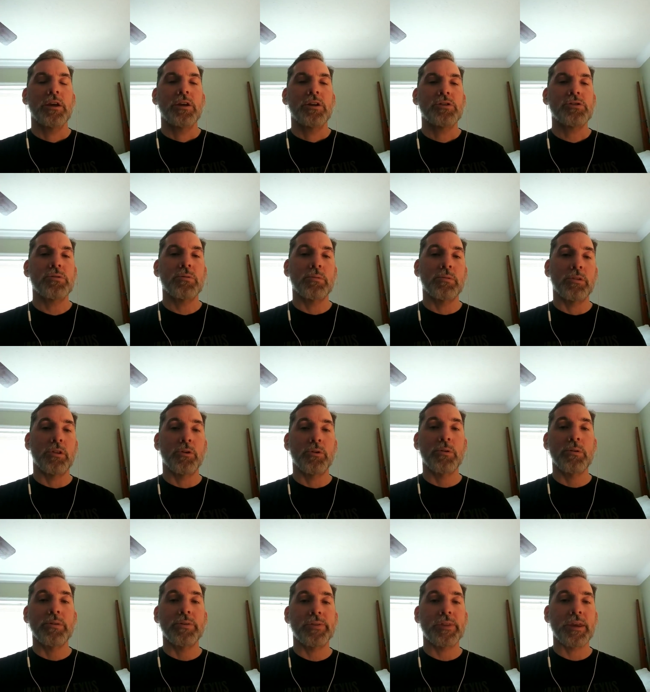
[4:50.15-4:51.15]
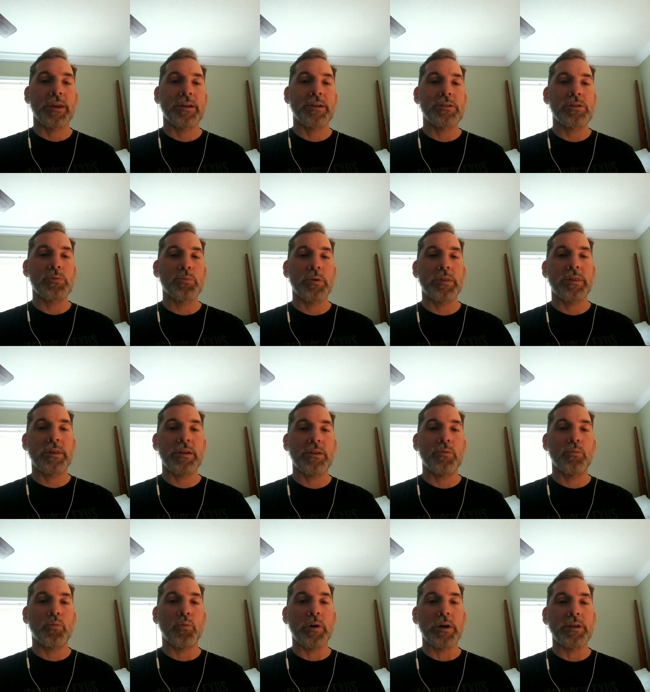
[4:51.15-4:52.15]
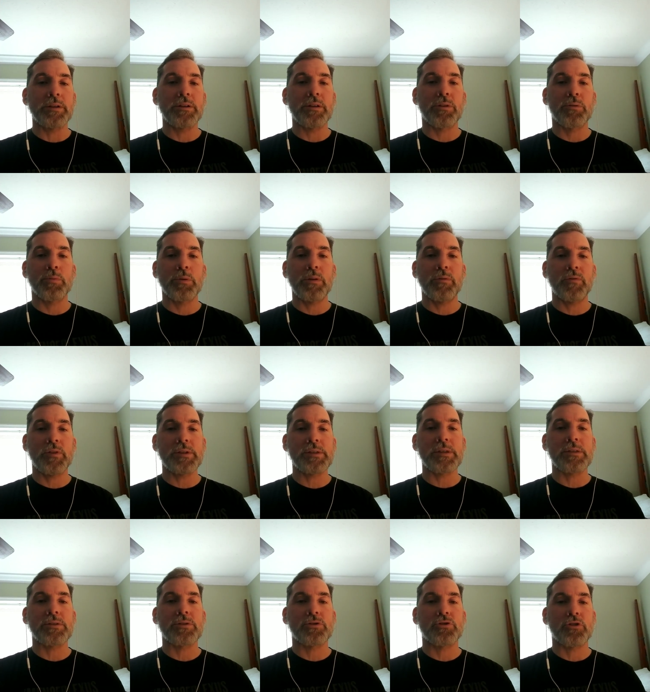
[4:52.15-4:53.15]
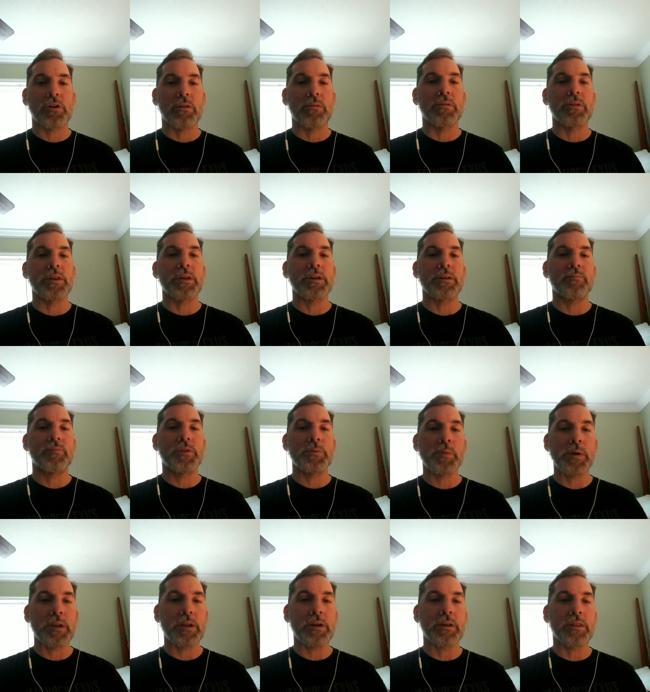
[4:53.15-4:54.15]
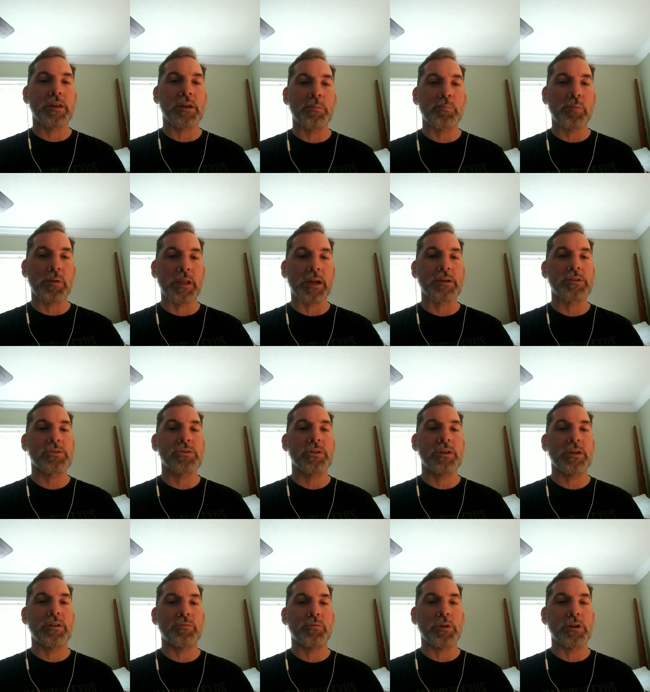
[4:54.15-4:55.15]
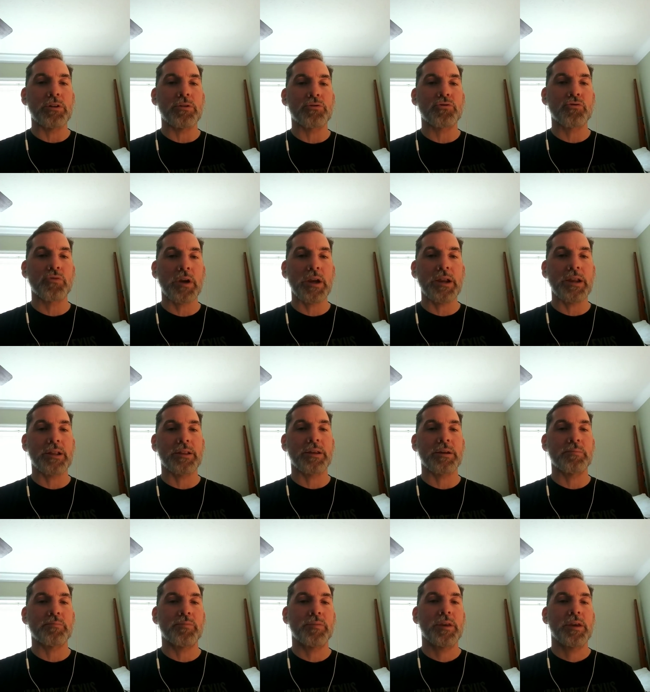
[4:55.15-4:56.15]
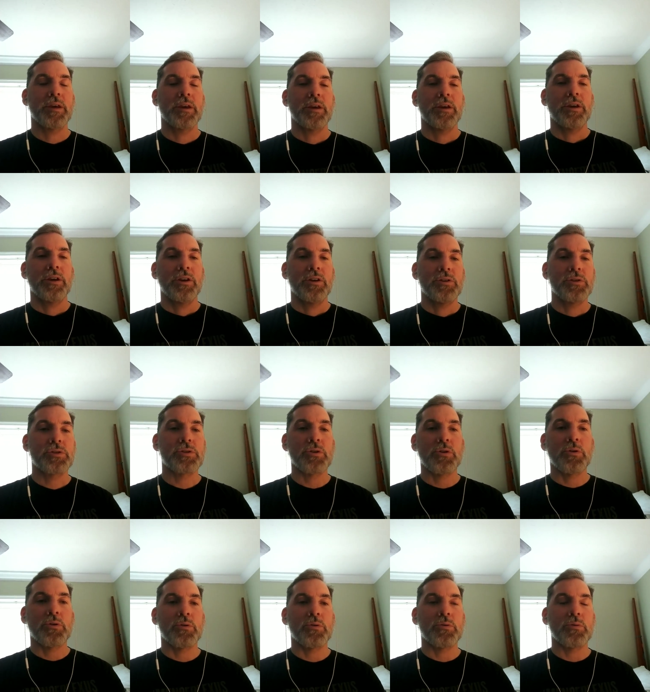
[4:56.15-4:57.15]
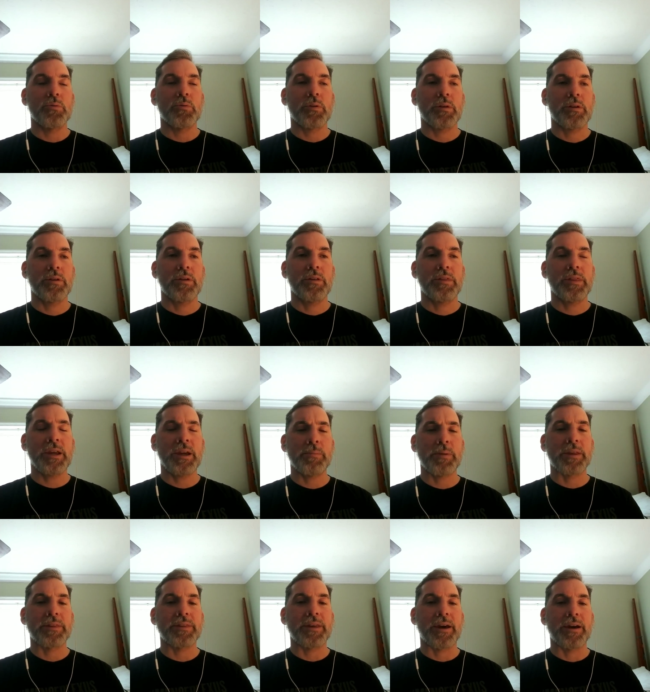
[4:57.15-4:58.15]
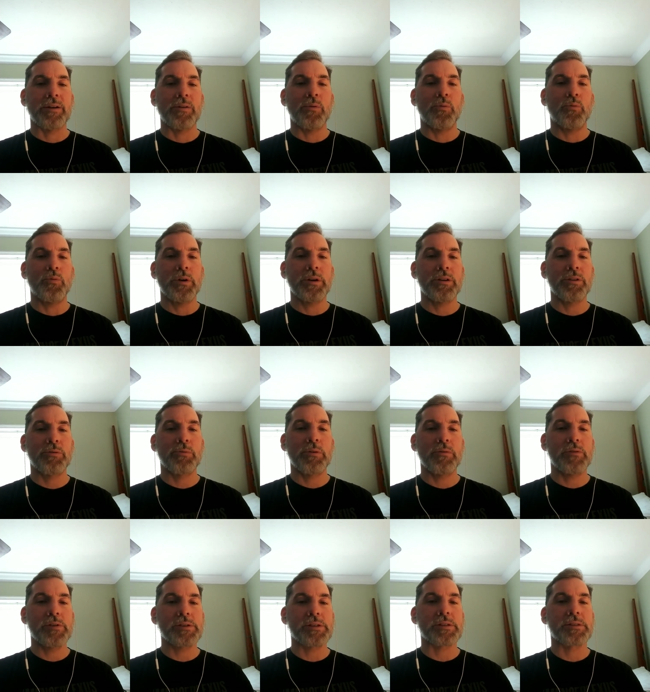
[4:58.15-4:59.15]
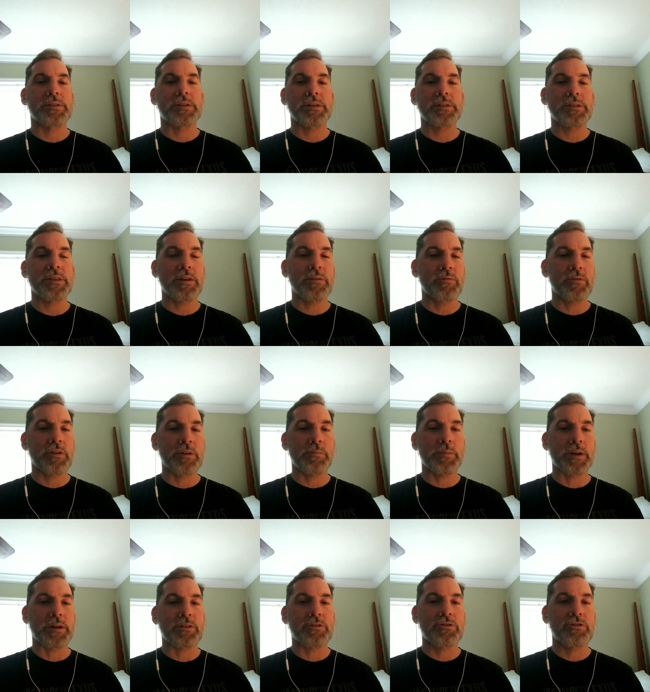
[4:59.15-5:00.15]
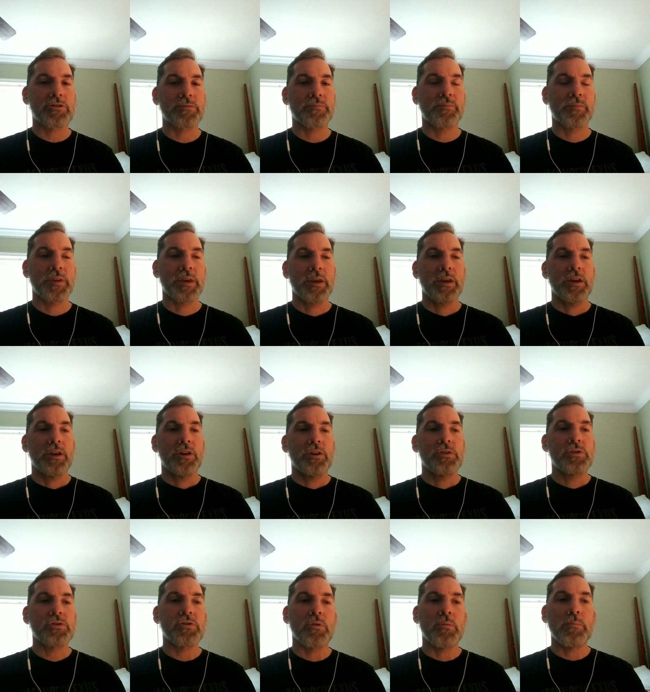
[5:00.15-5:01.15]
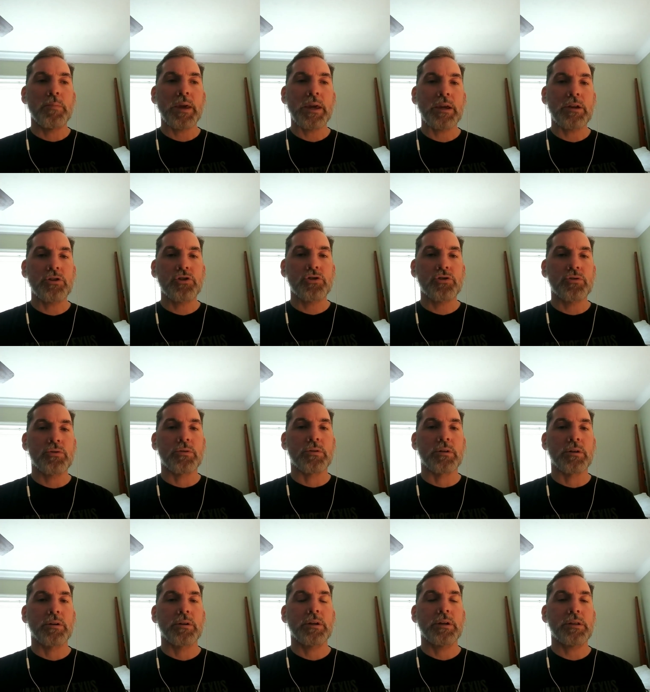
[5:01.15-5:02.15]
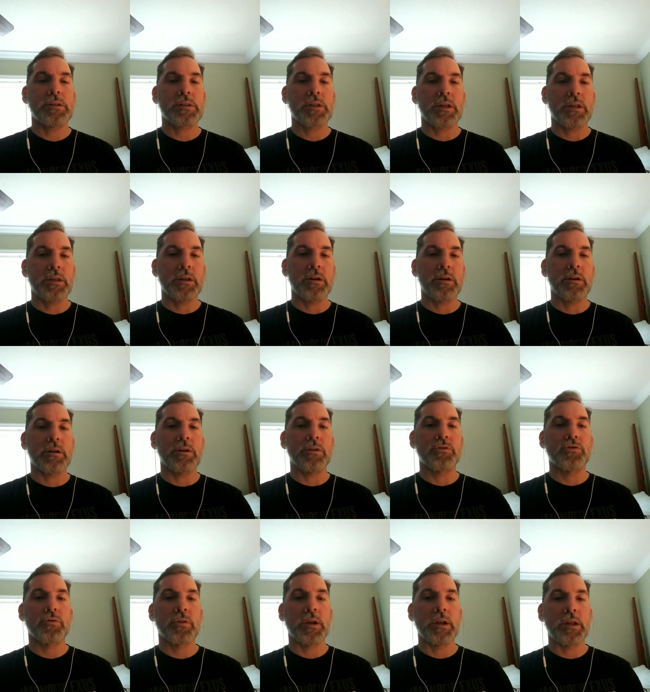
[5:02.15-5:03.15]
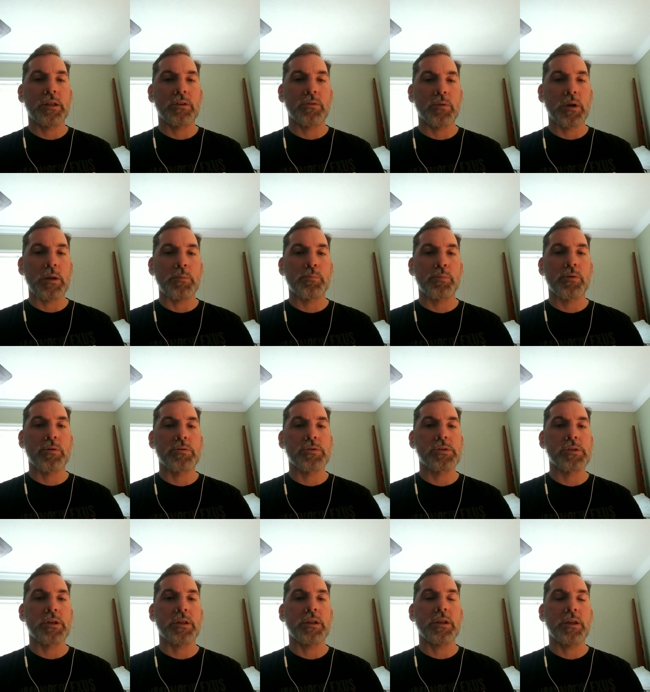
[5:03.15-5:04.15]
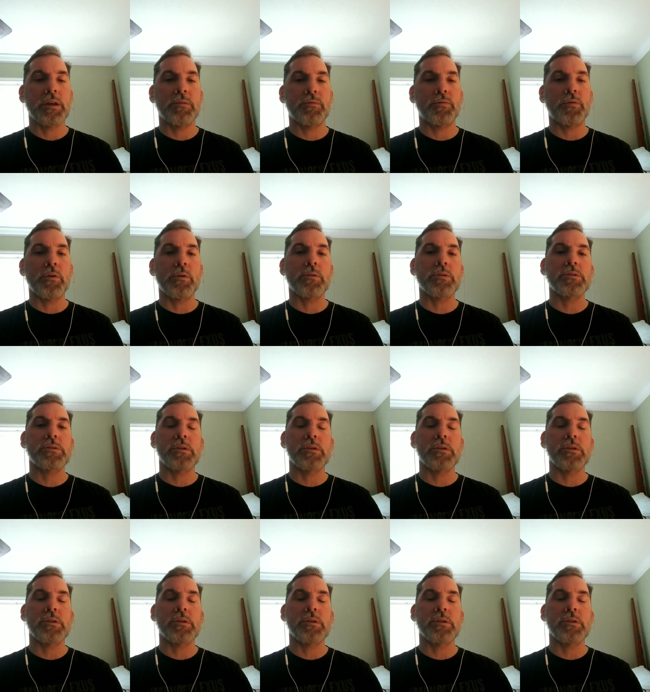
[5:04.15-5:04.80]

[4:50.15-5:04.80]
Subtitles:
to learn things within 1 to 3 visits generally, depending on the complexity of what you're training them. So think about that. 1 to 3 visits, that's not very much. So make sure it's clear you're training the right person. And folks,